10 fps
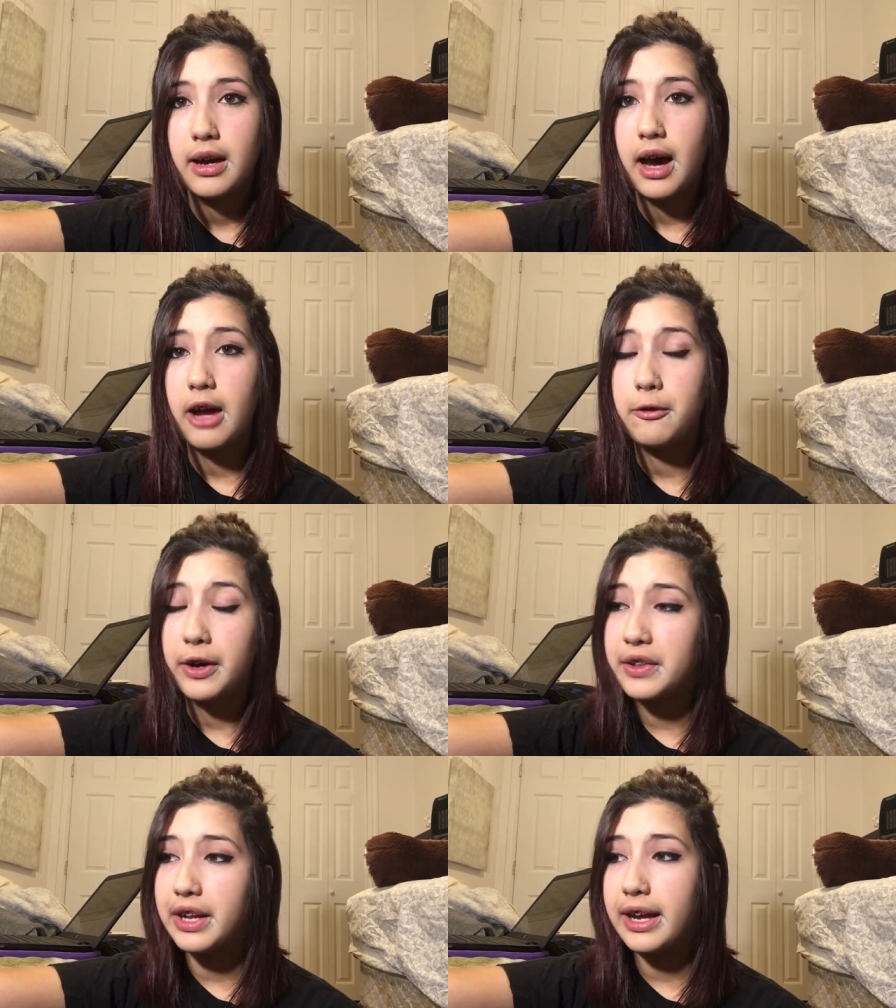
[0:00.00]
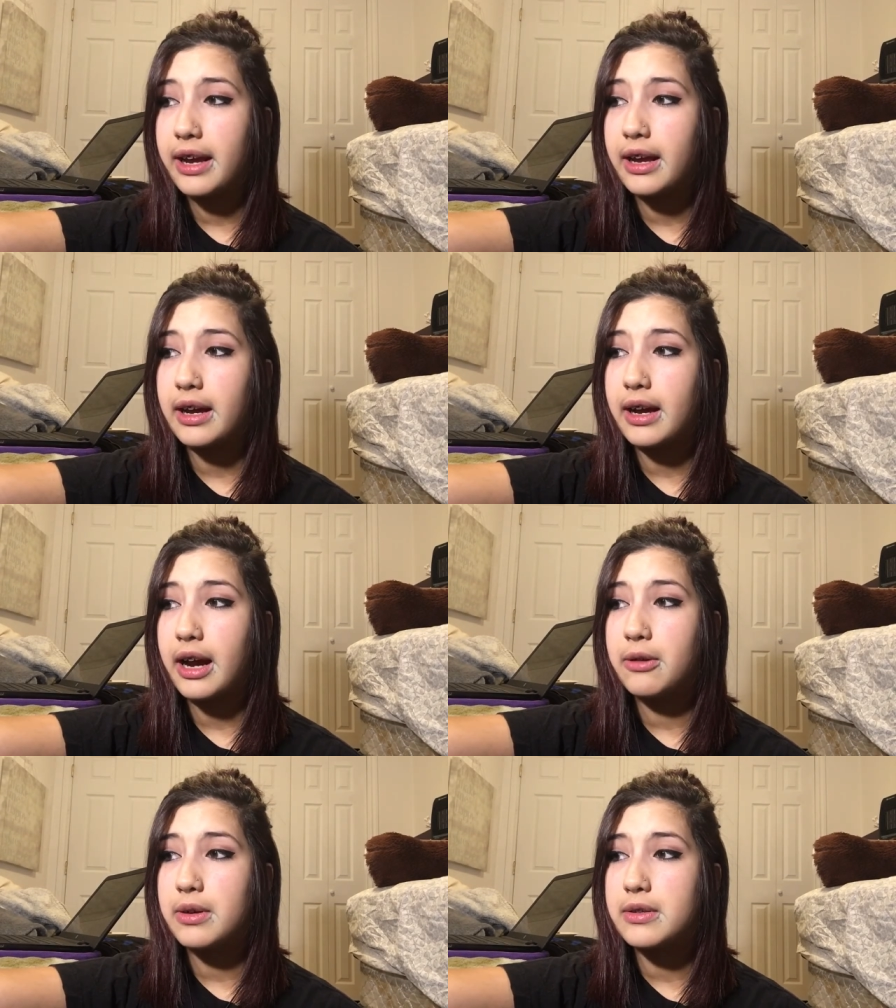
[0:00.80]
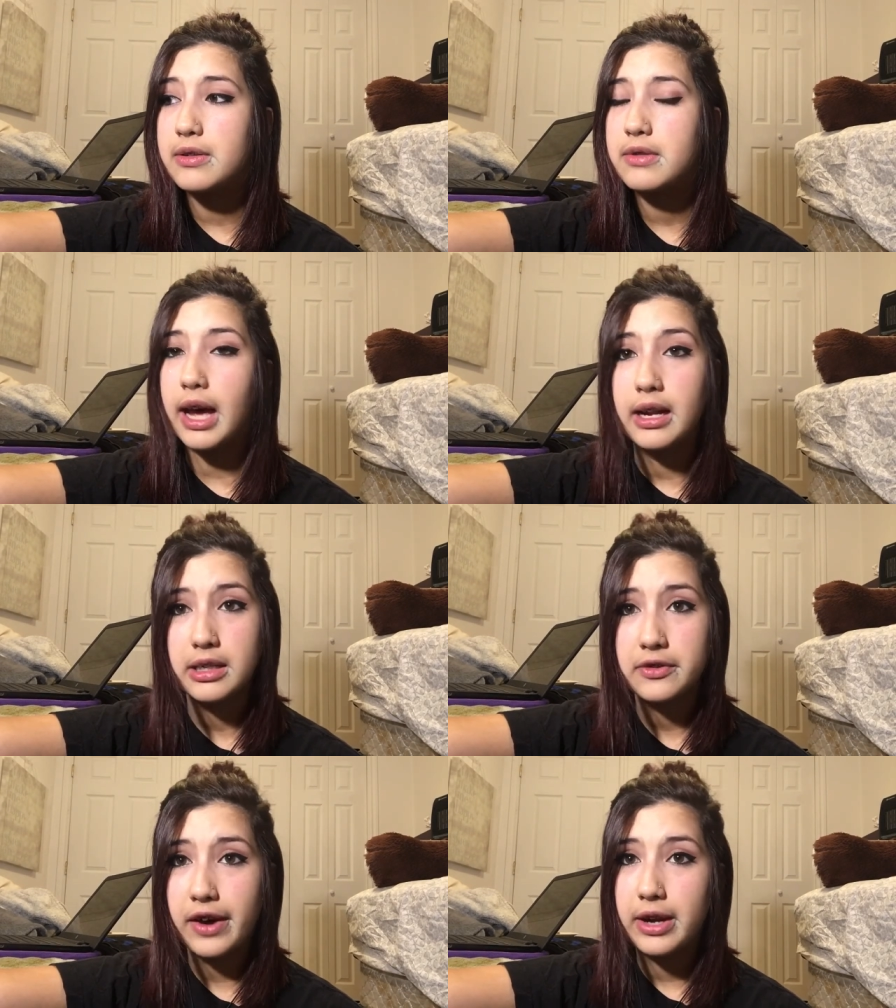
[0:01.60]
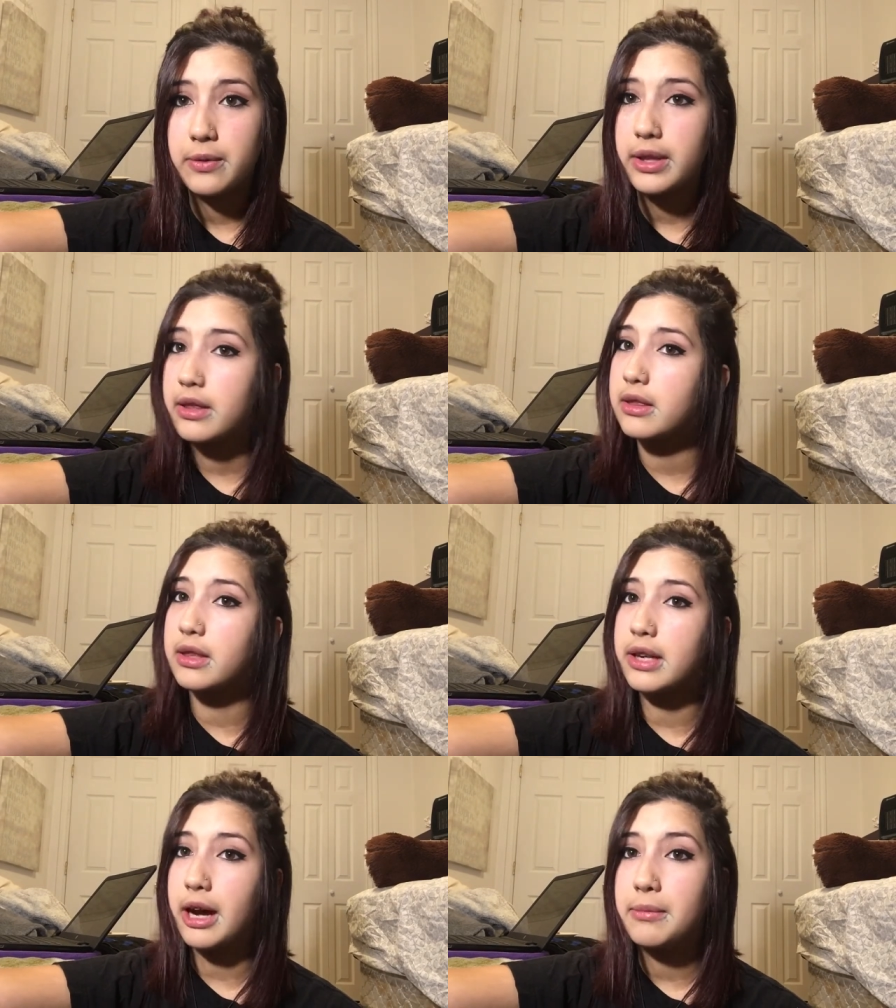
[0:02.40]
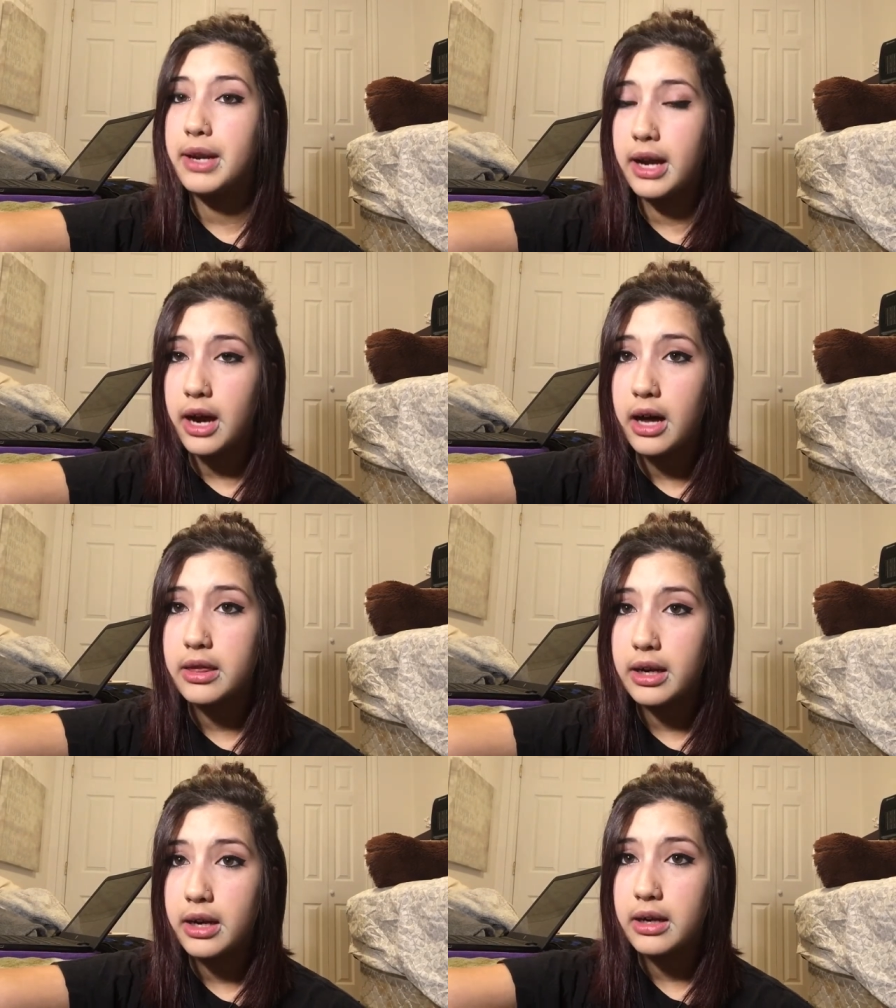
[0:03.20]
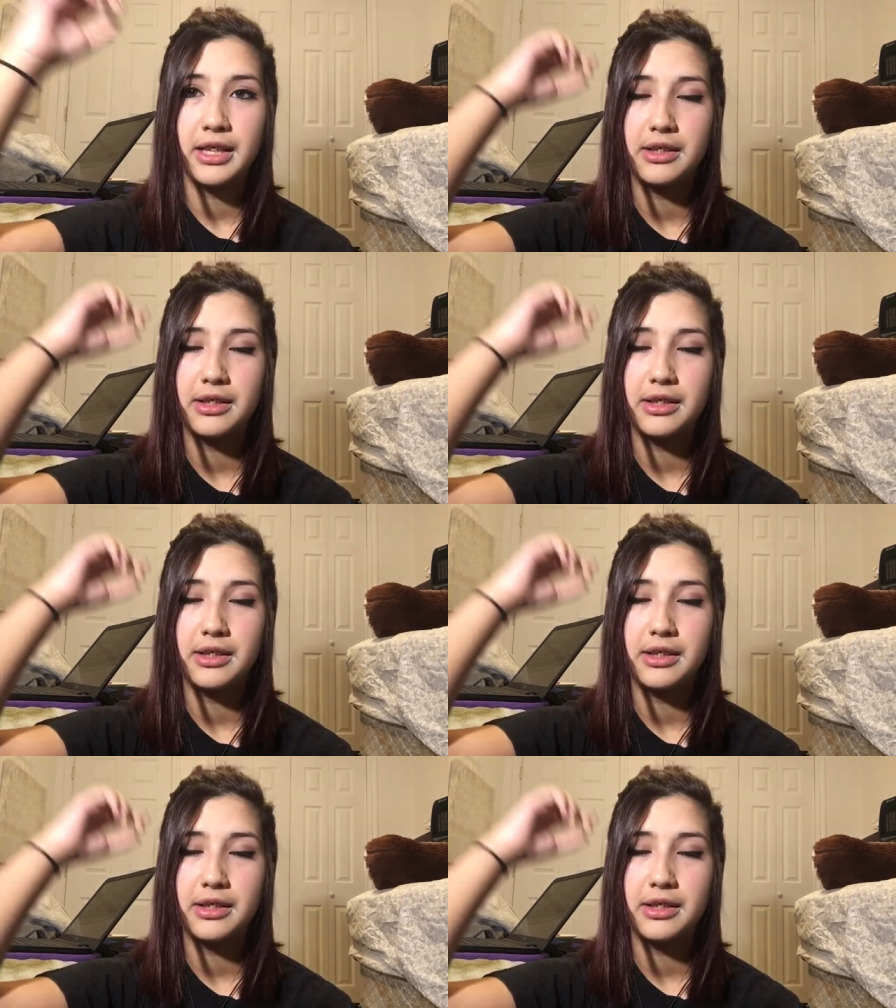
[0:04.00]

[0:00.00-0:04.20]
I felt like I was satisfied with the time that I got there.